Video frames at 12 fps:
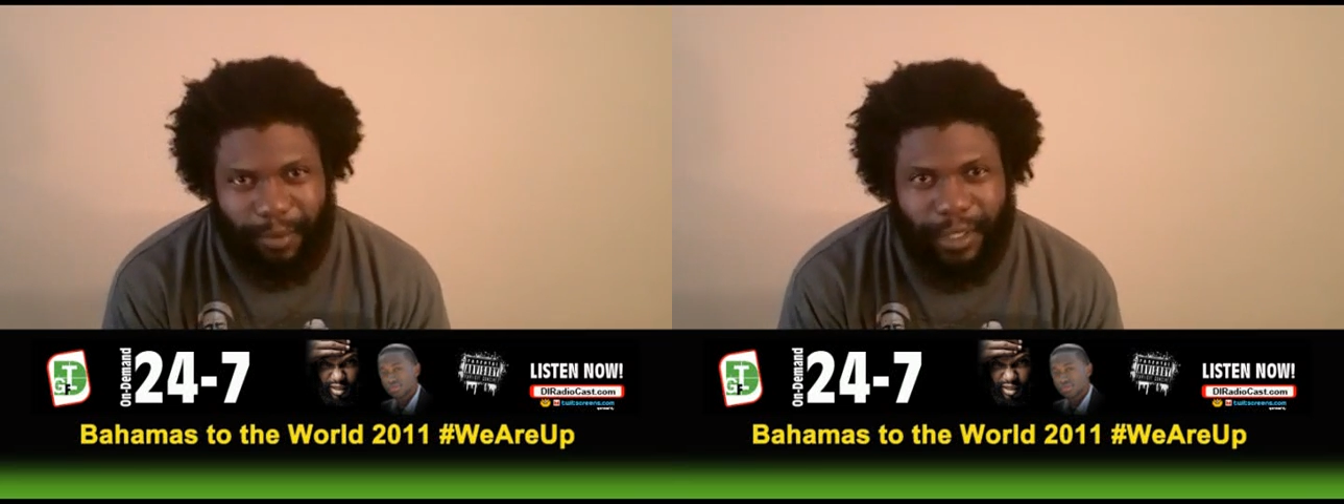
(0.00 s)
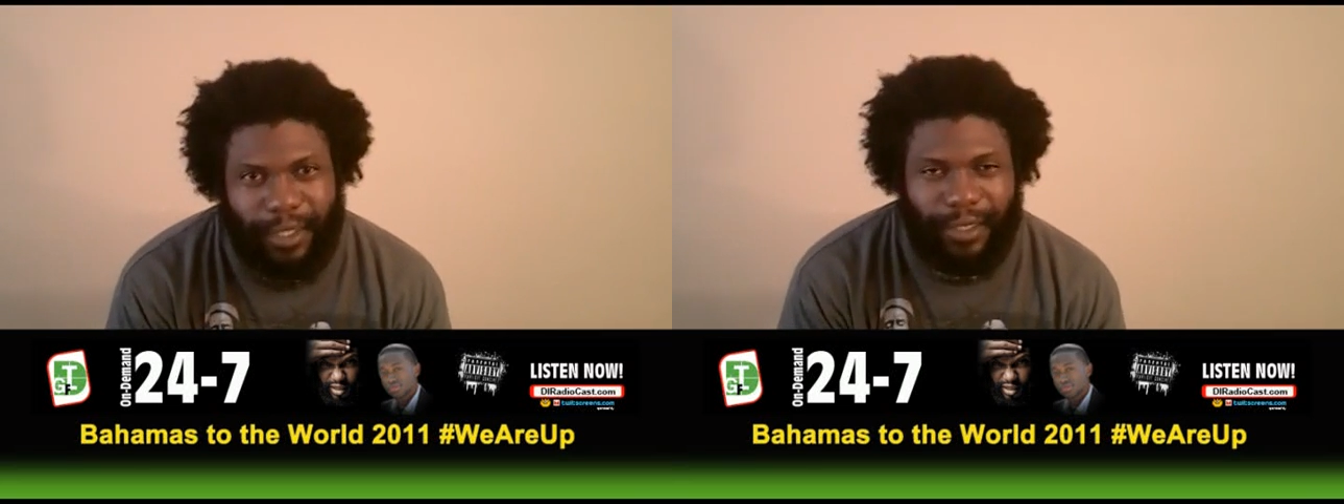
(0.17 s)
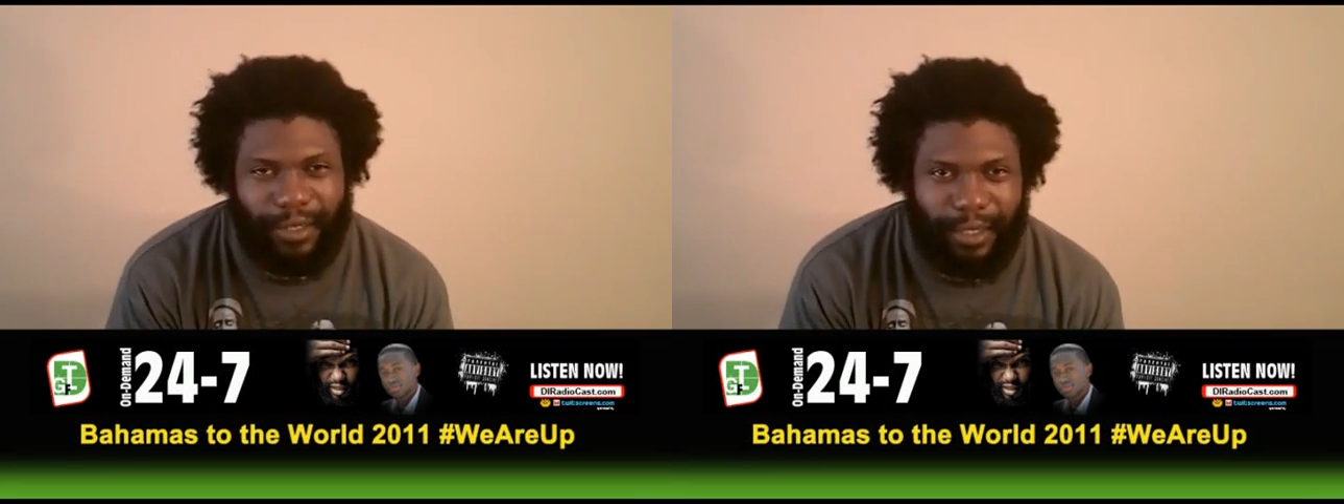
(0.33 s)

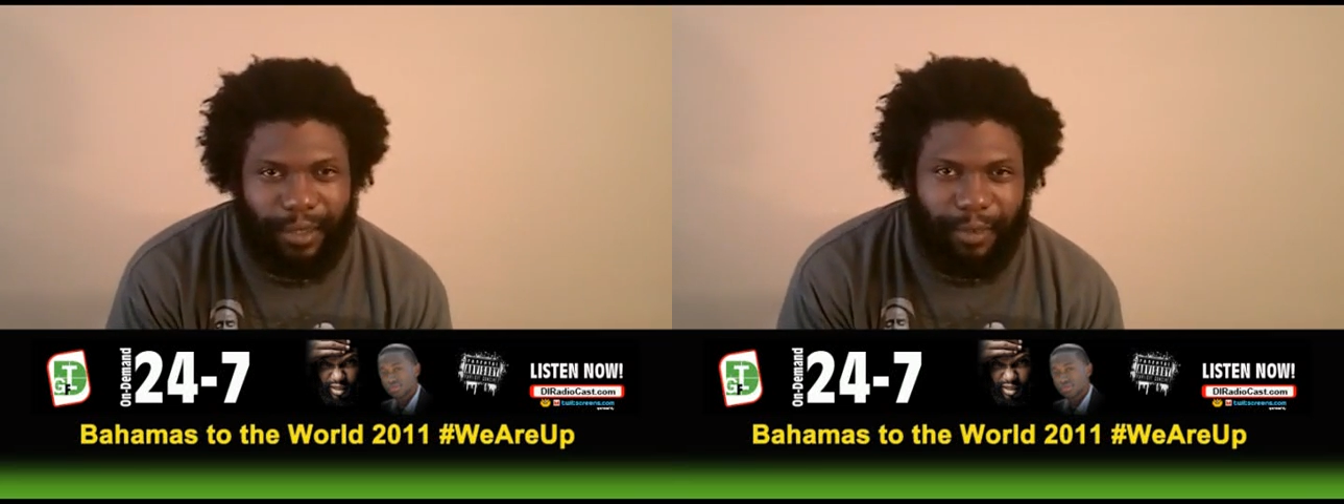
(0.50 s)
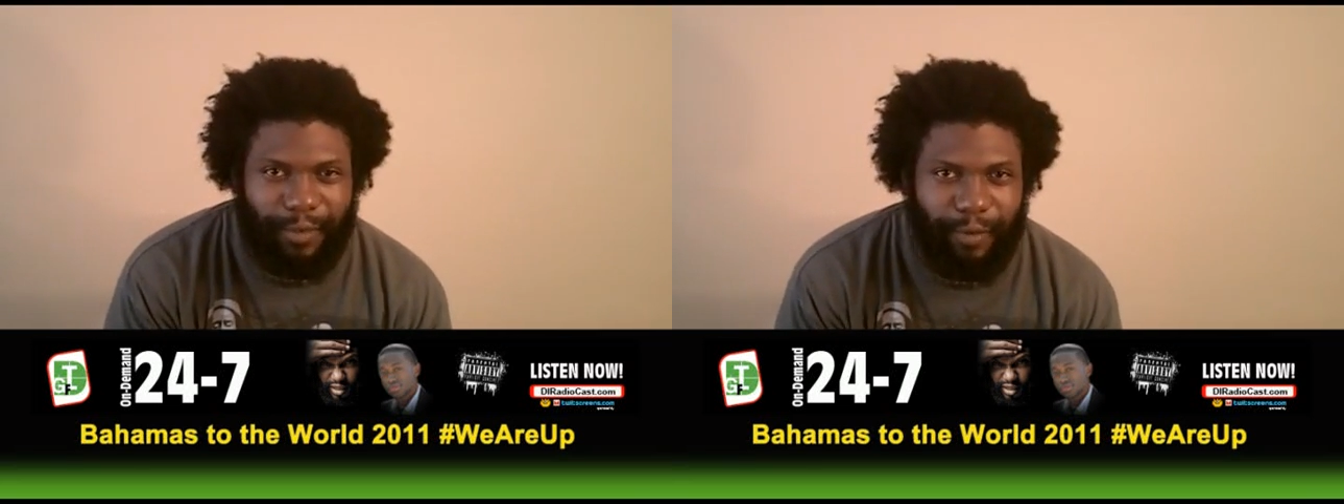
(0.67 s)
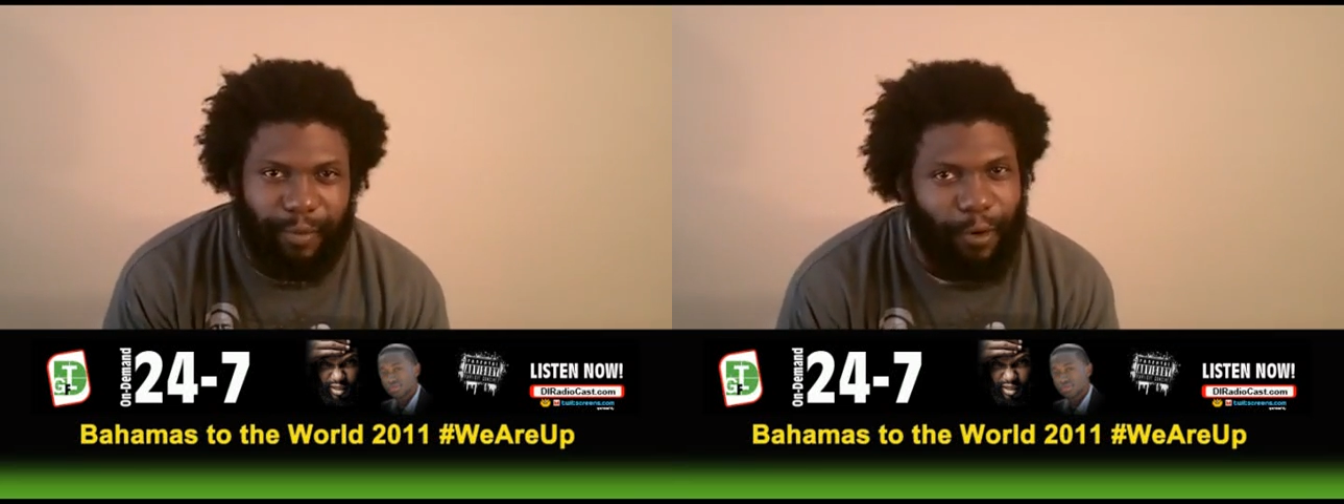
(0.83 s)
was still
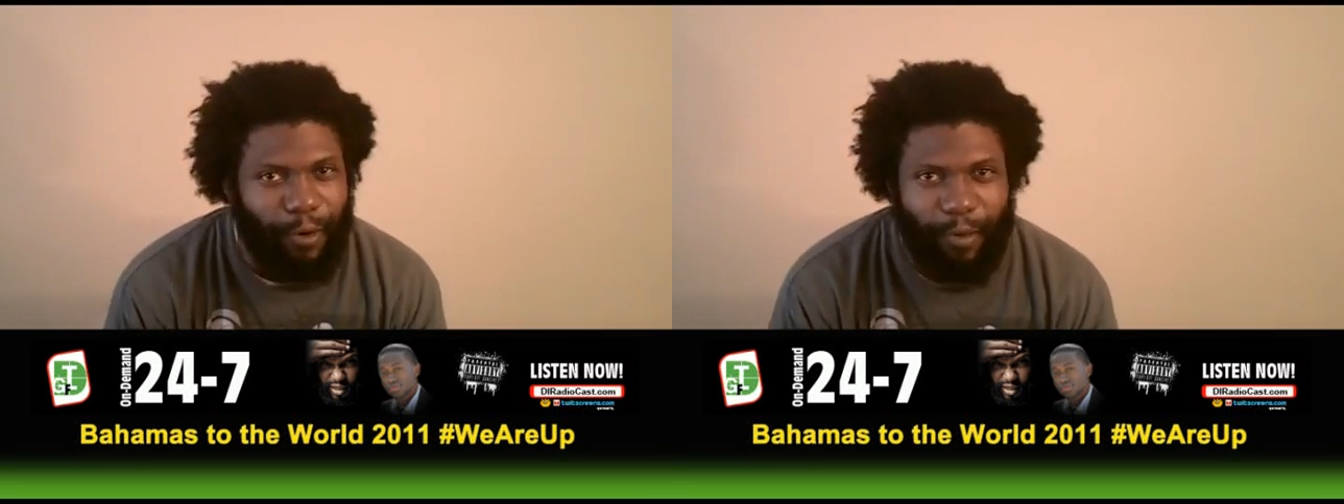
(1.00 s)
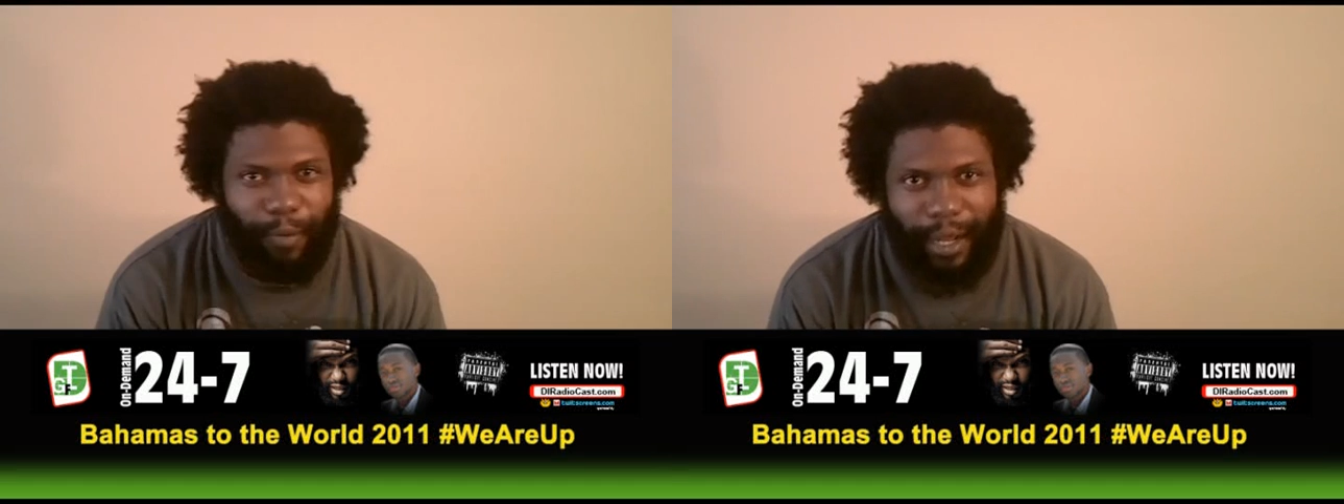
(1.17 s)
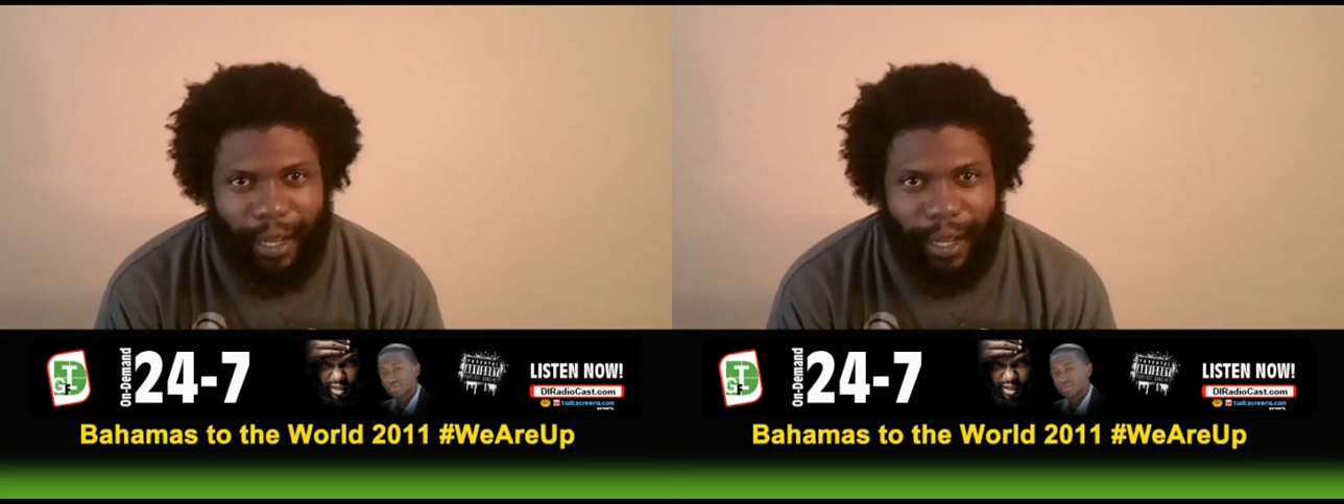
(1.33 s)
something from home.